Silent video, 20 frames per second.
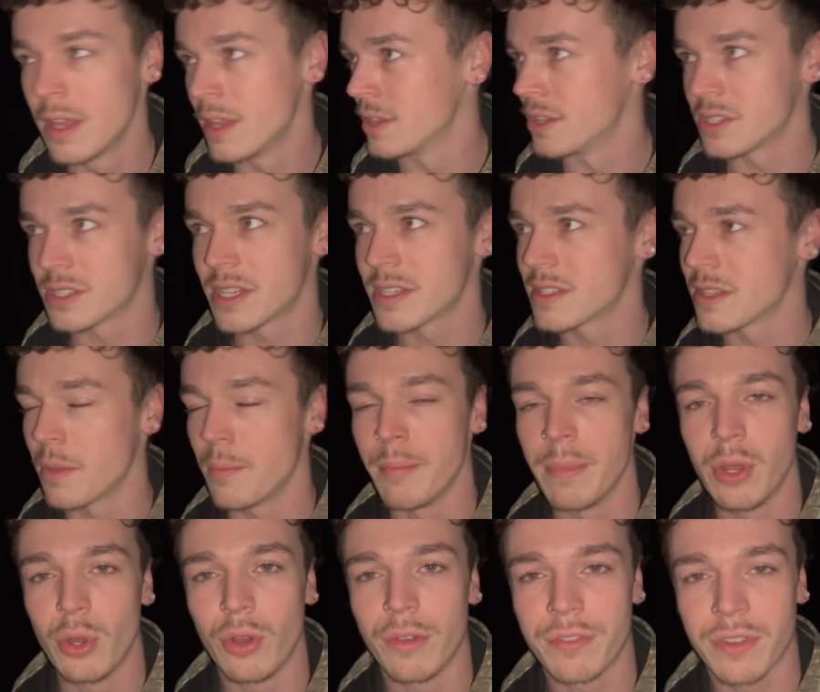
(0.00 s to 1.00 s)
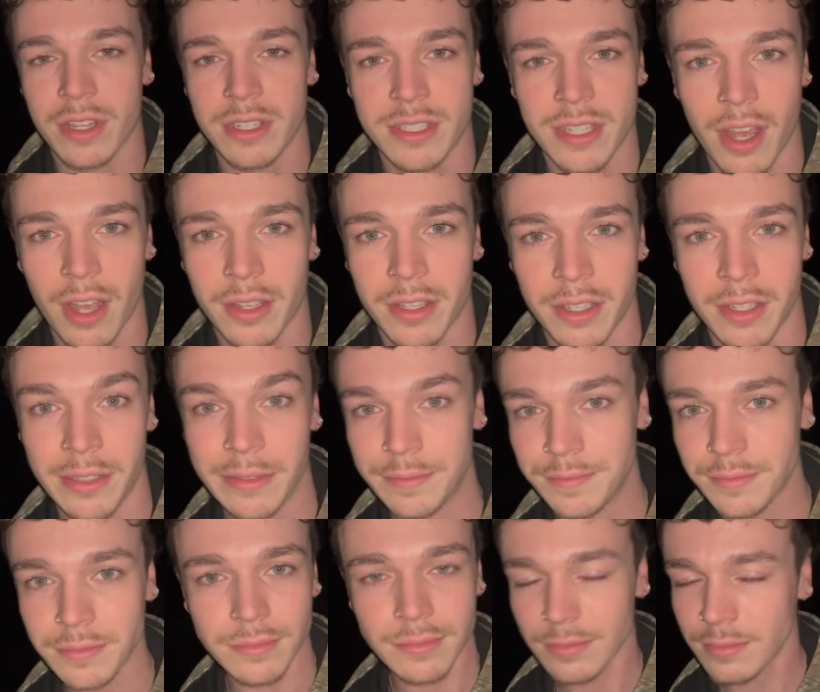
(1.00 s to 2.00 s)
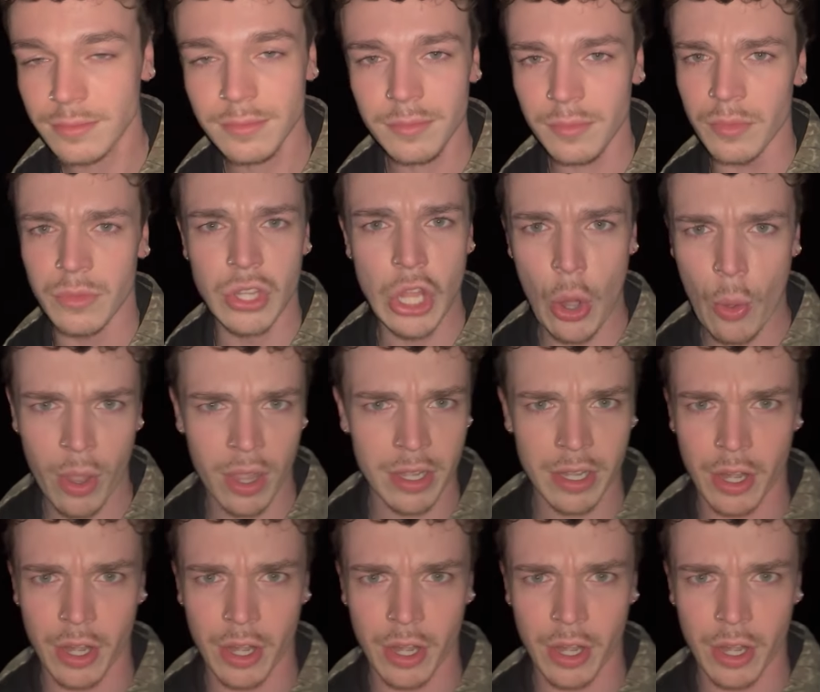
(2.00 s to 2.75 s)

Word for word: This is in the middle of Kentucky, nowhere